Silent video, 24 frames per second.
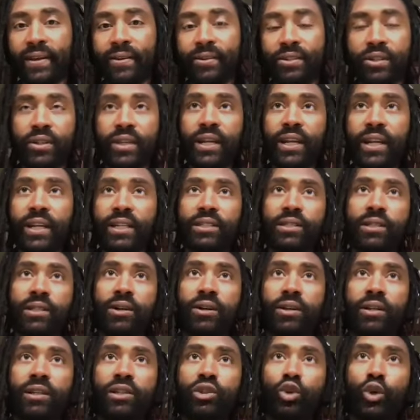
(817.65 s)
So then I
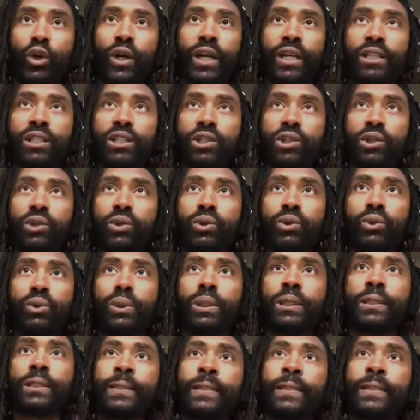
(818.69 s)
started trying to